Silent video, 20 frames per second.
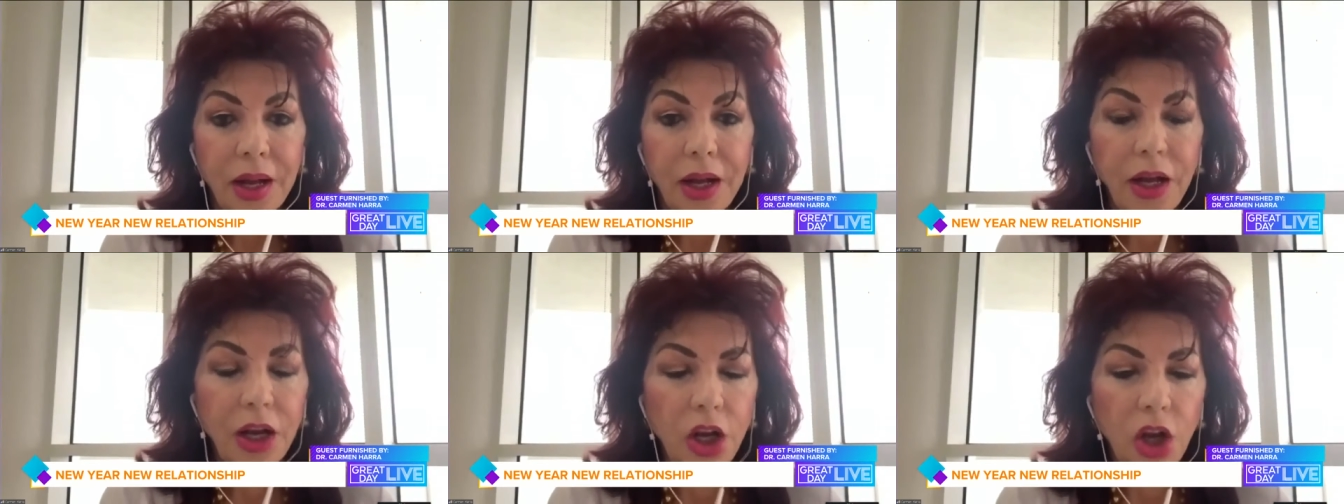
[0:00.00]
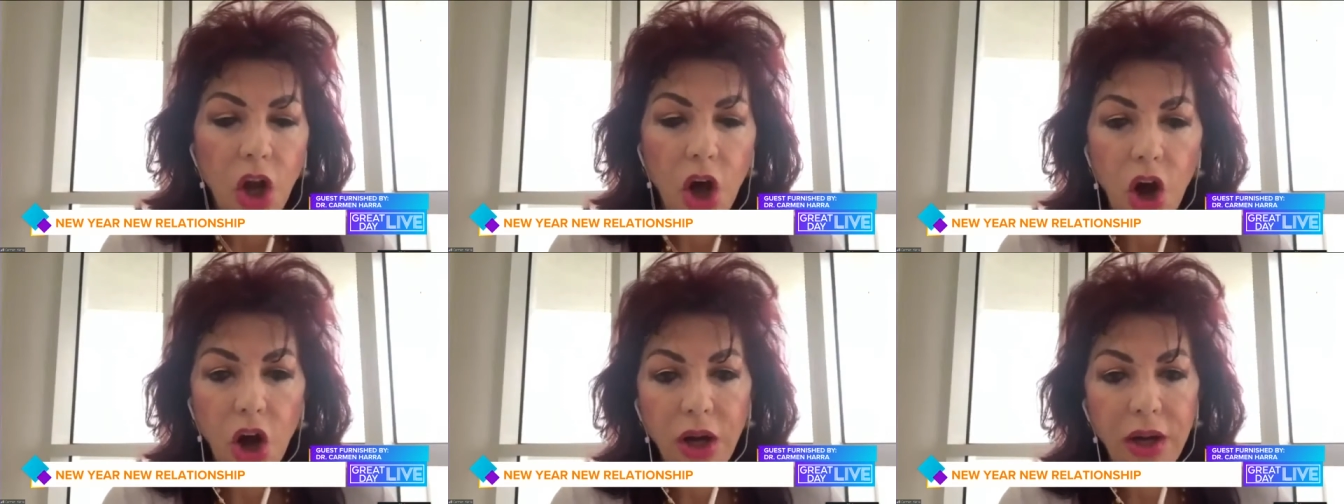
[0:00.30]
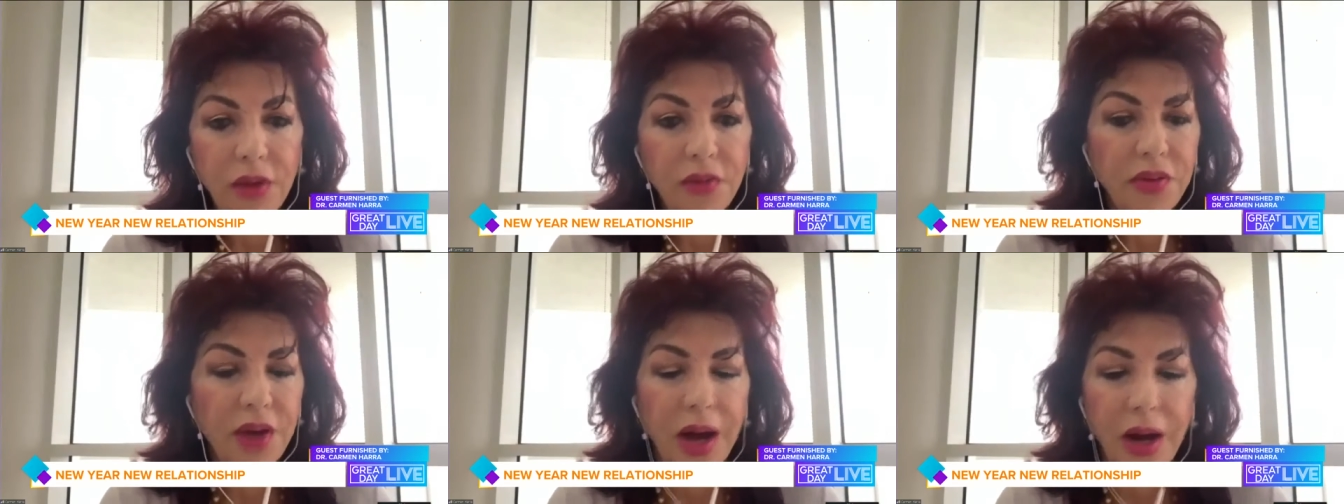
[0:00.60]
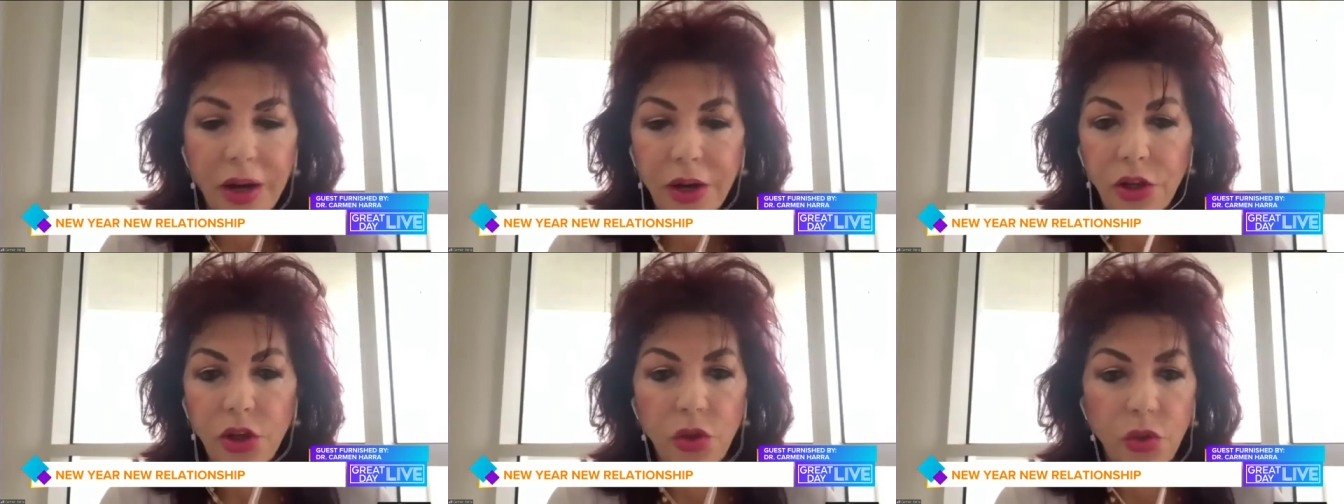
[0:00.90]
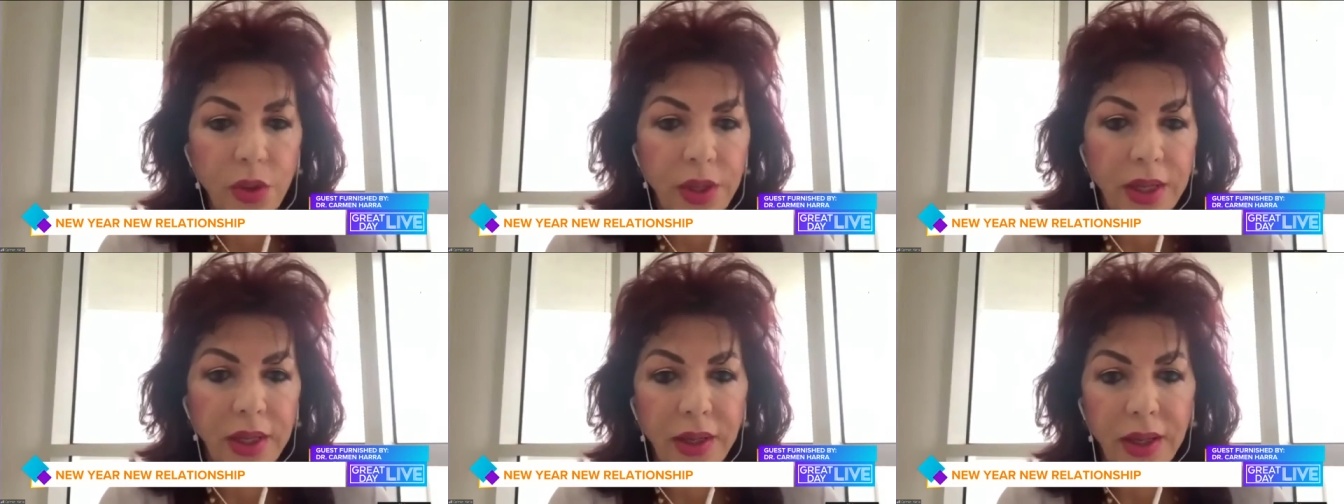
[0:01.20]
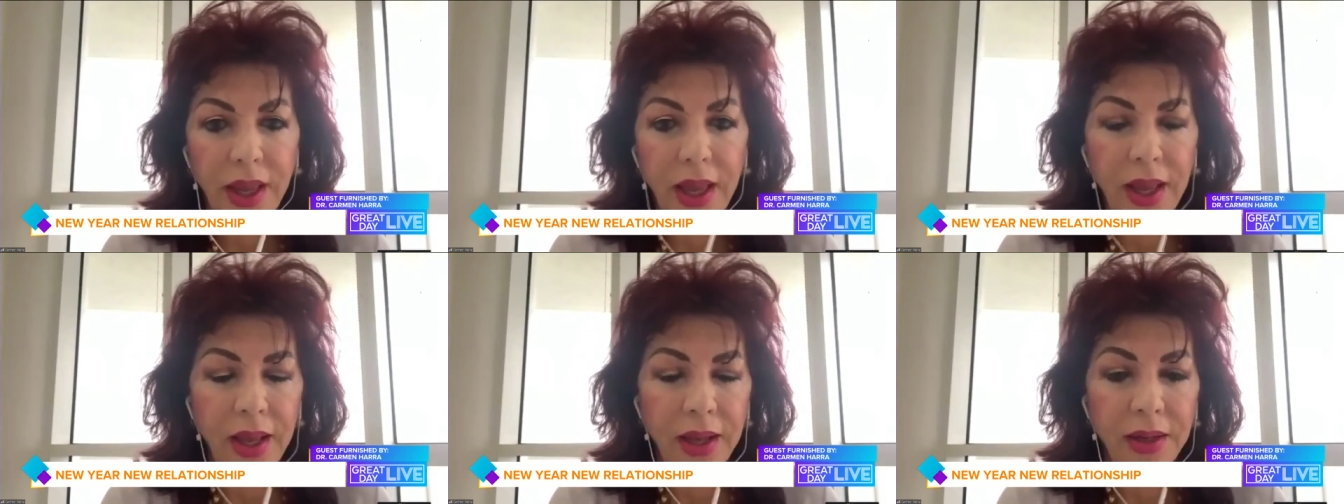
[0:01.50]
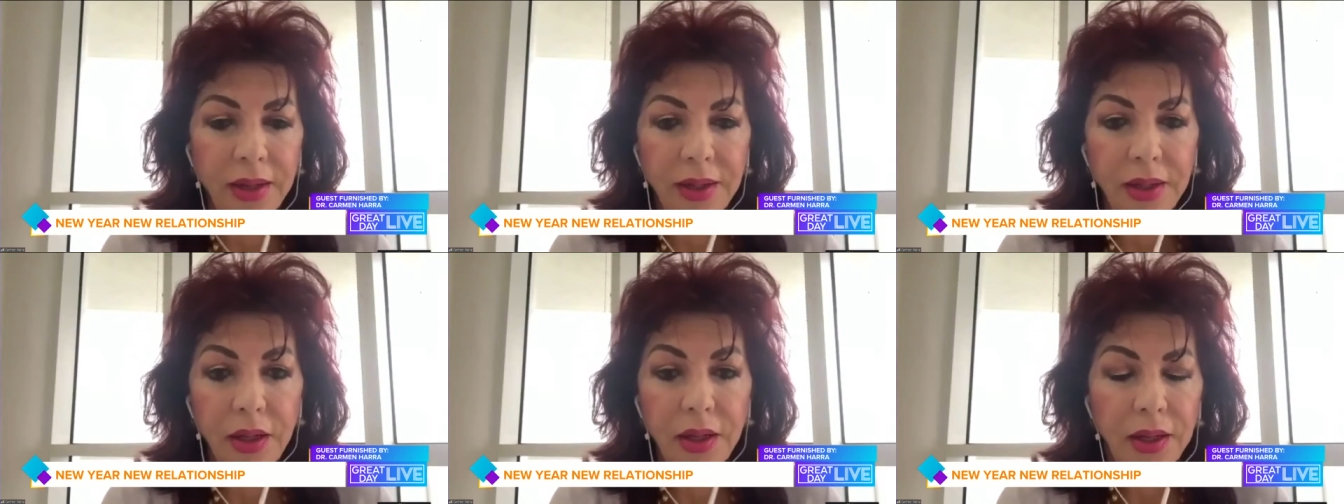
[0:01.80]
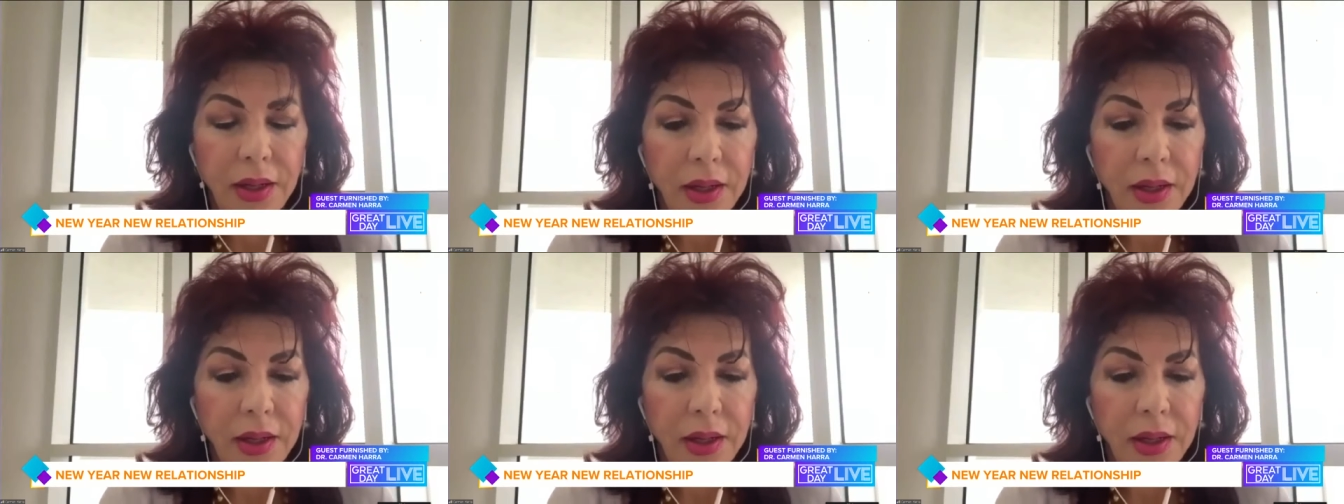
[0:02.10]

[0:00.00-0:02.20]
a lot of arguing and uh,